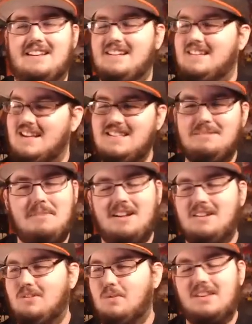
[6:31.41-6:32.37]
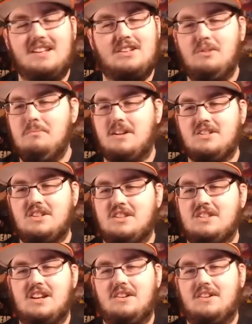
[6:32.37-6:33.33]
He doesn't really do much in
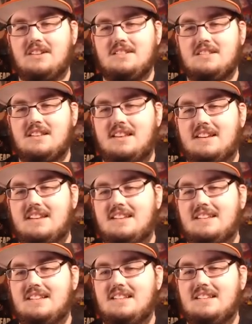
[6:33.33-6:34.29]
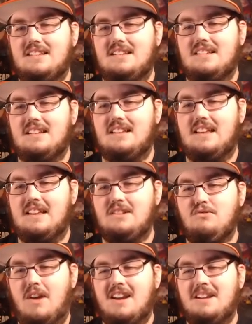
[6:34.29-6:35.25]
the series. Like, in
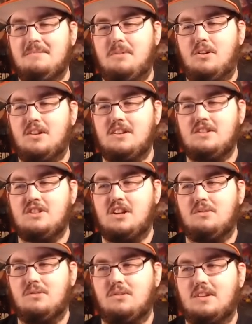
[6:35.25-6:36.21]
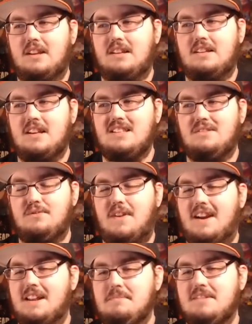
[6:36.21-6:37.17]
Dragon Ball in general, he doesn't
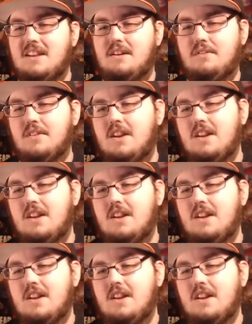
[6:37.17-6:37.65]
fight himself.